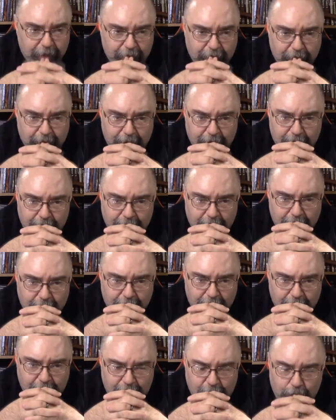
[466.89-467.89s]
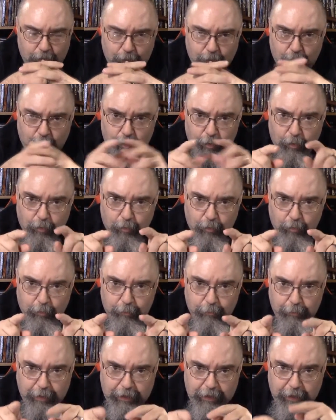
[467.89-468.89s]
and you
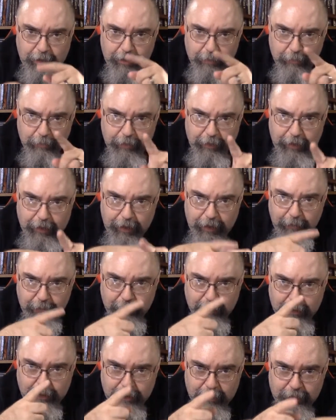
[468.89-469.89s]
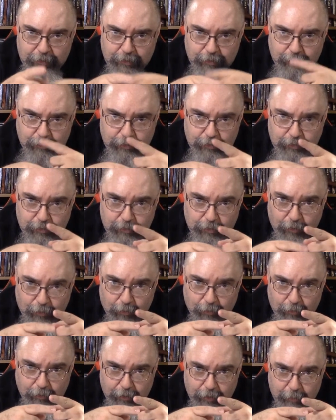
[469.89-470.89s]
begin gameplay as soon as you start
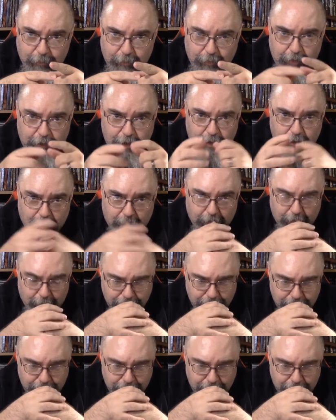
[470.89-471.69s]
rolling up your character.